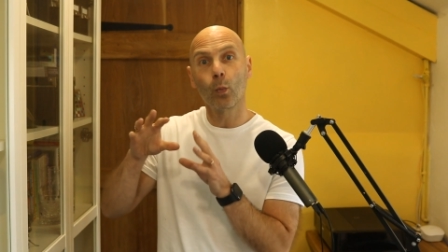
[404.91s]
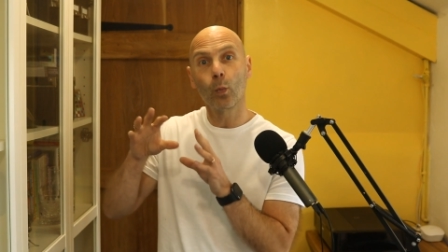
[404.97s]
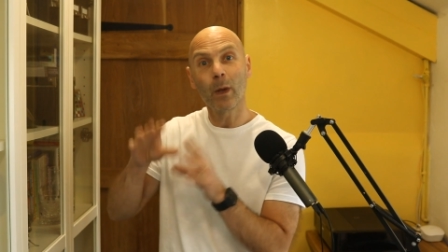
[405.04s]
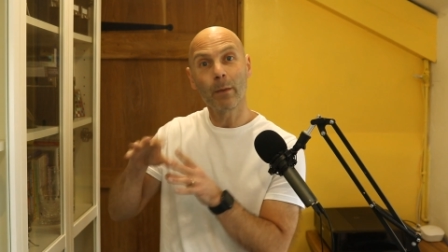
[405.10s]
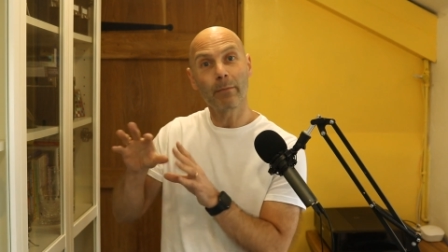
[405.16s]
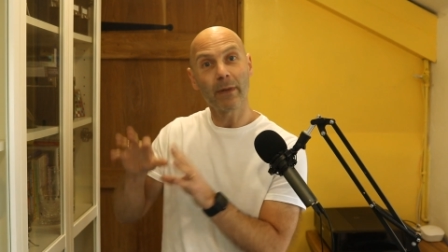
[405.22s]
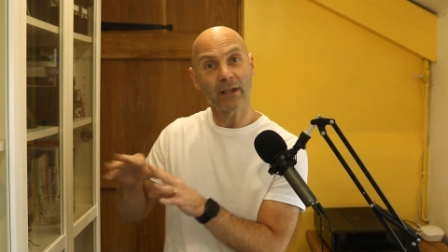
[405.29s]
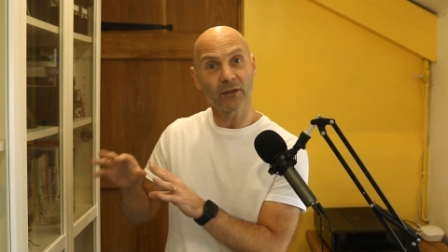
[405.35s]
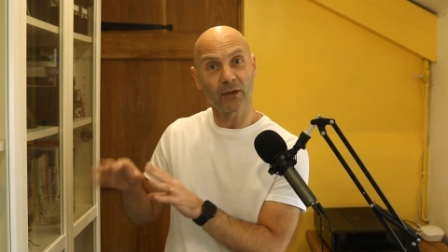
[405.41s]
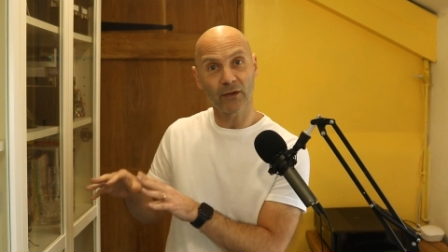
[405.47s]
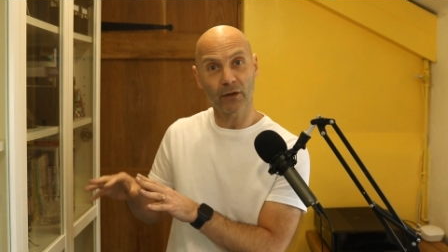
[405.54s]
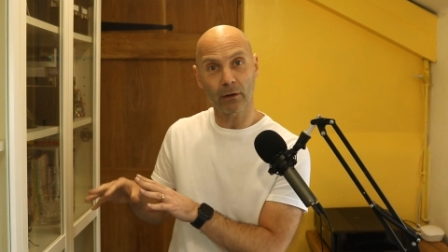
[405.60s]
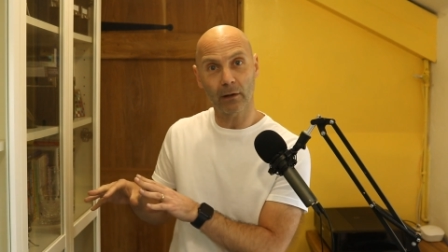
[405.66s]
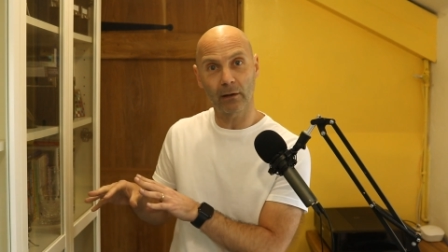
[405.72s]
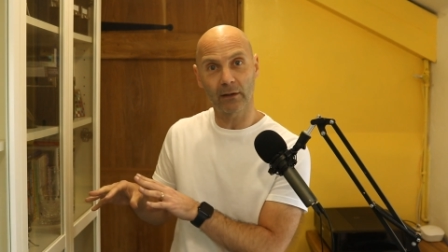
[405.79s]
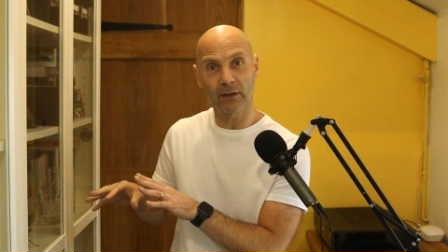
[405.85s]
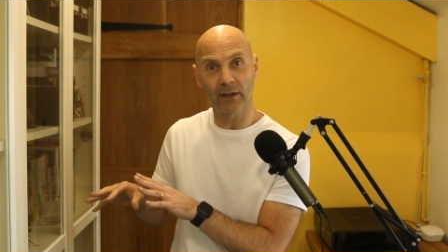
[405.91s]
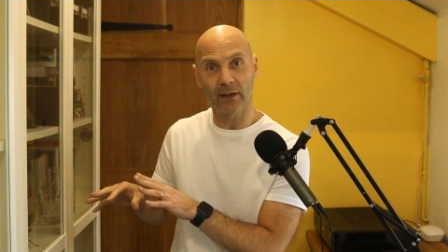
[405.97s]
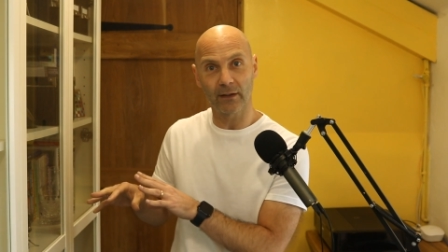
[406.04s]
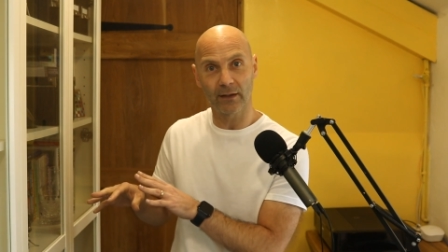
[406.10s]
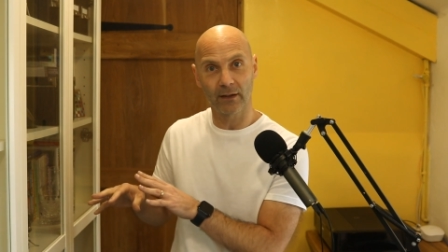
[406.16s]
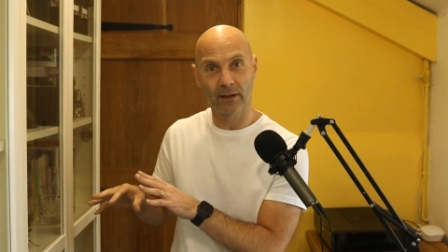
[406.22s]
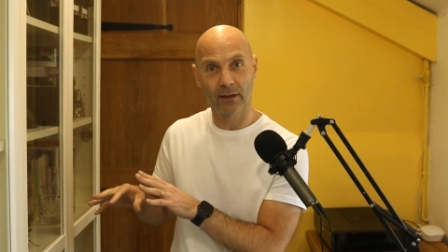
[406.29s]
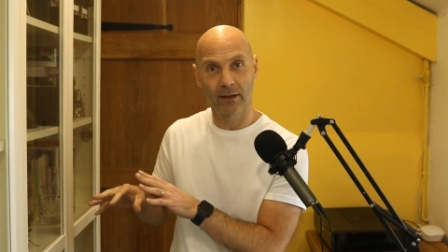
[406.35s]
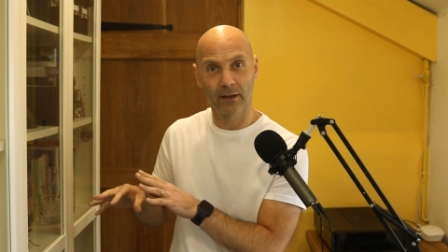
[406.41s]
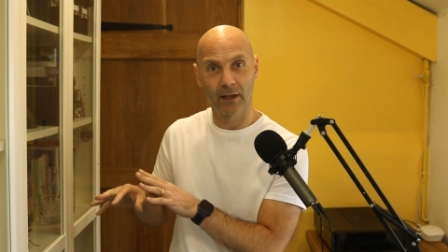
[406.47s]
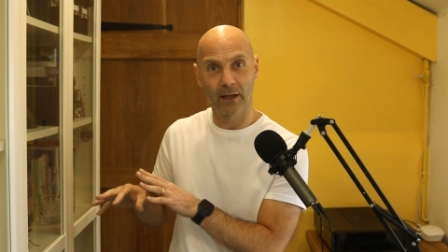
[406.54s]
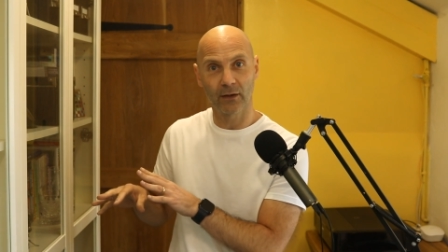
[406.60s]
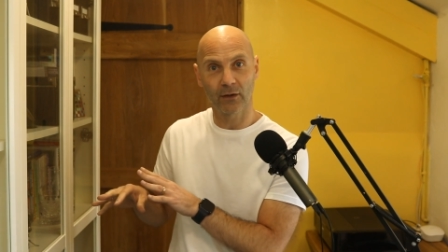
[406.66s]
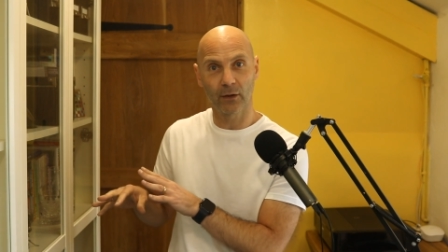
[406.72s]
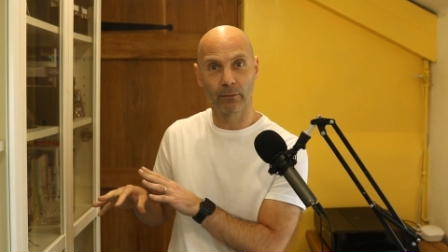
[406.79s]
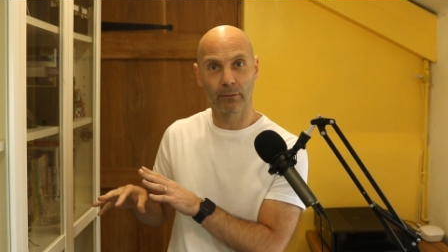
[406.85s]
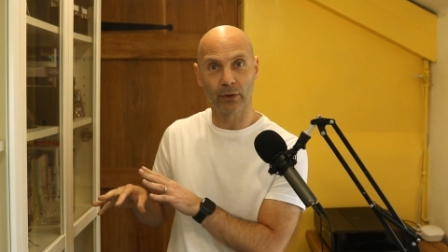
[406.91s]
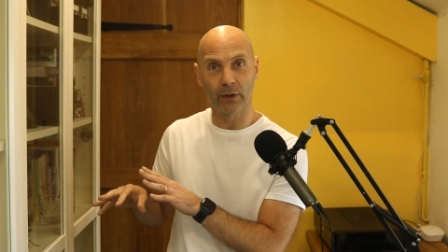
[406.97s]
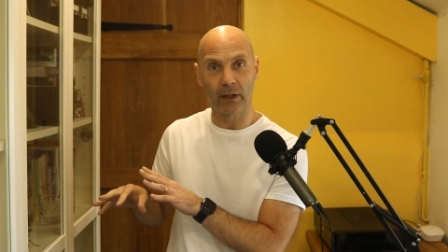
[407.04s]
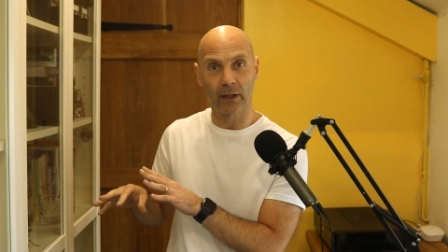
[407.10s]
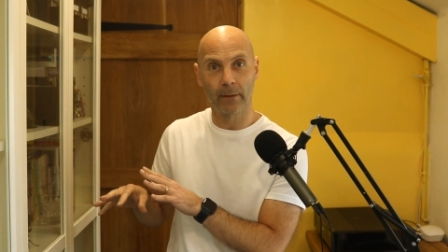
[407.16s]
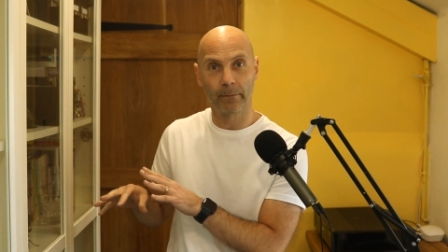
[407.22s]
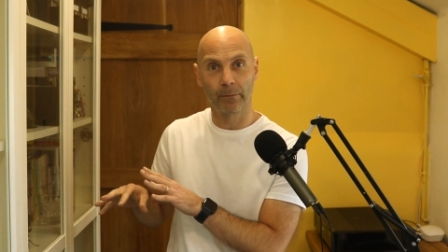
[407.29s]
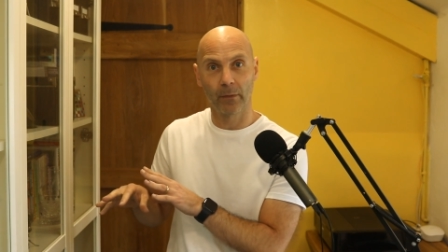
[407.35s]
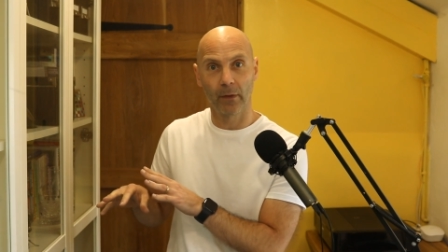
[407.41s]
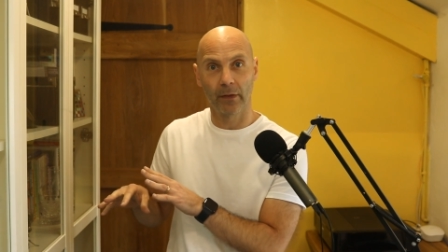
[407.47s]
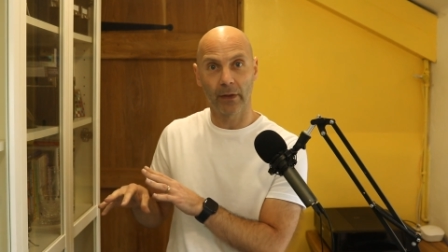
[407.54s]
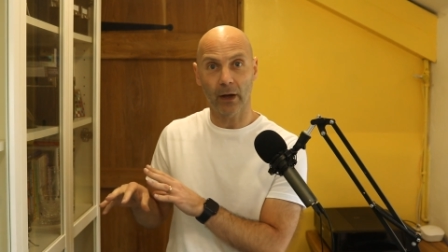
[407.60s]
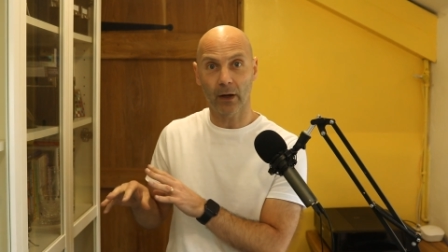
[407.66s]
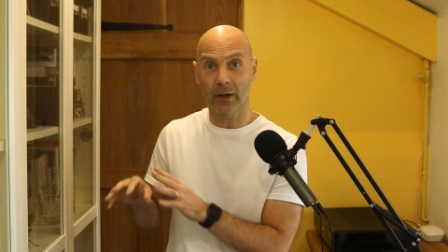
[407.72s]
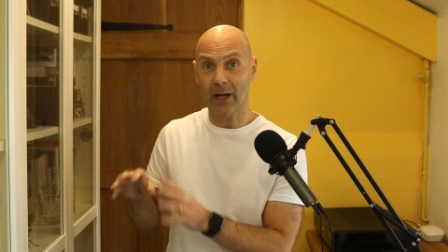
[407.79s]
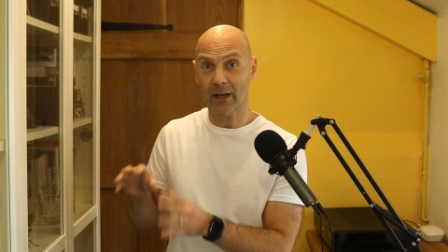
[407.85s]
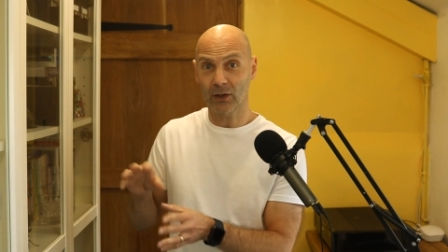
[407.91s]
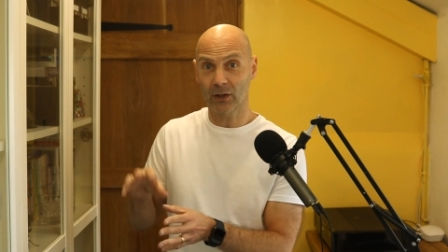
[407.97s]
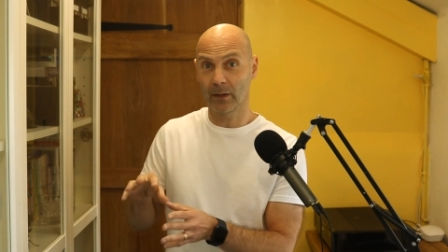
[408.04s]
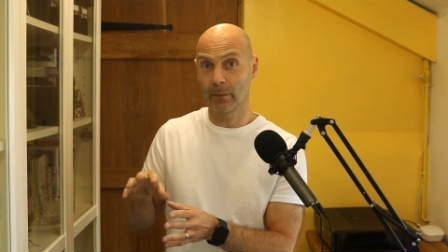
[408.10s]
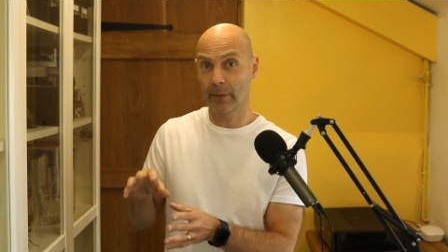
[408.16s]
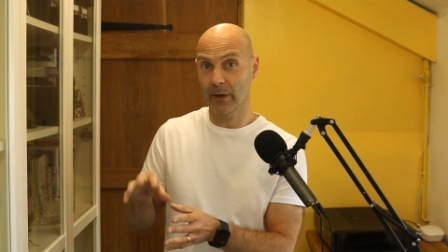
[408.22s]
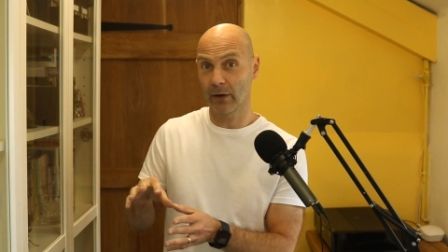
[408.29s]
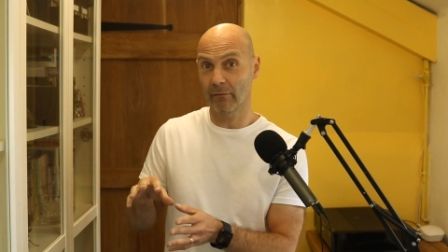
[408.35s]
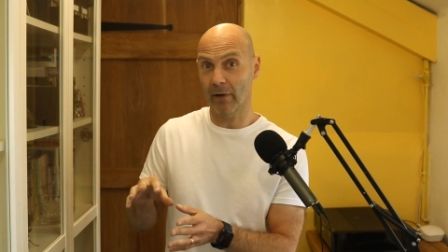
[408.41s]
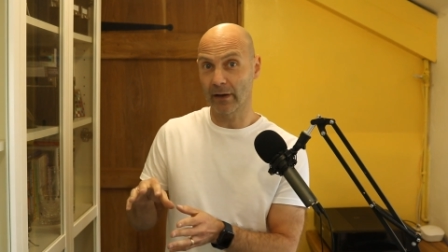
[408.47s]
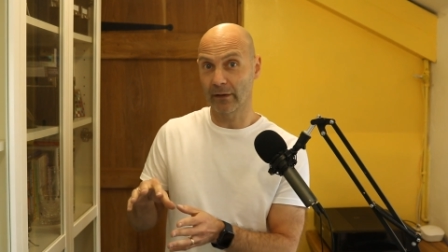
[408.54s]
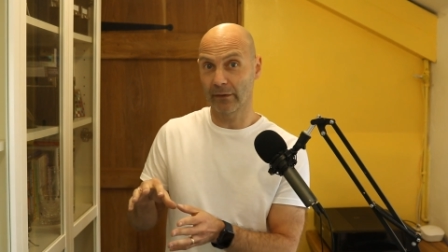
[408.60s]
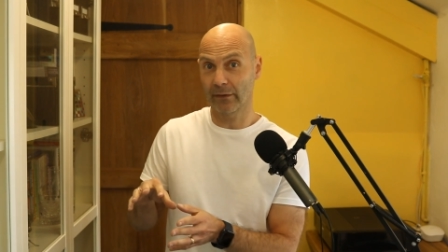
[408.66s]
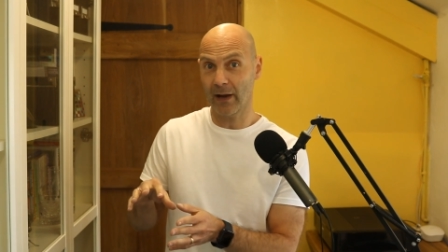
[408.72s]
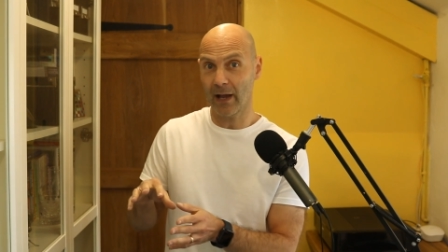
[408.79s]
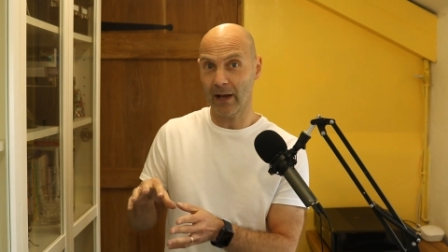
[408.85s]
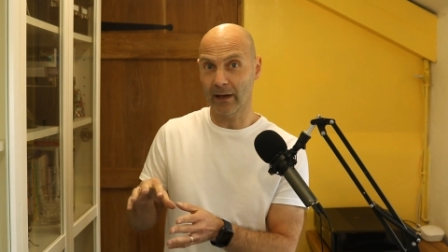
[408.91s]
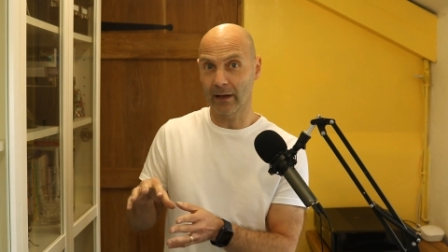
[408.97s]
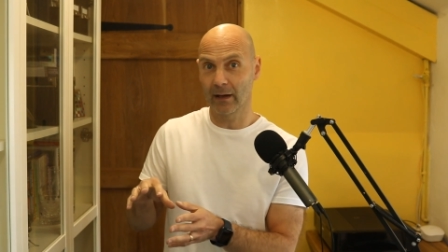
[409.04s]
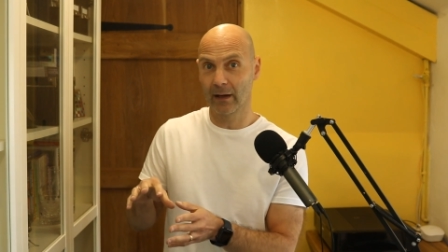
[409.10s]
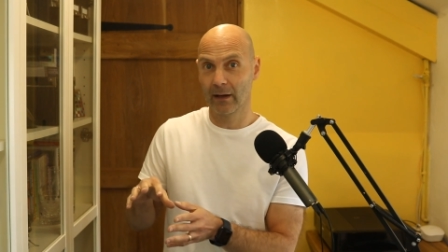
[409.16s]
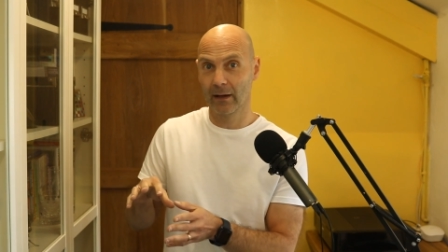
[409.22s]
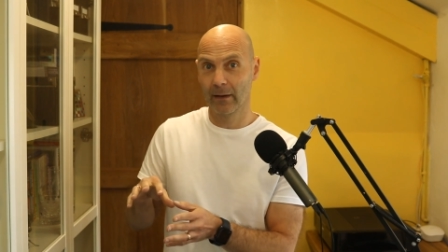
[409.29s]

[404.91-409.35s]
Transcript: we miss the subtleties in somebody. That could actually be a red flag.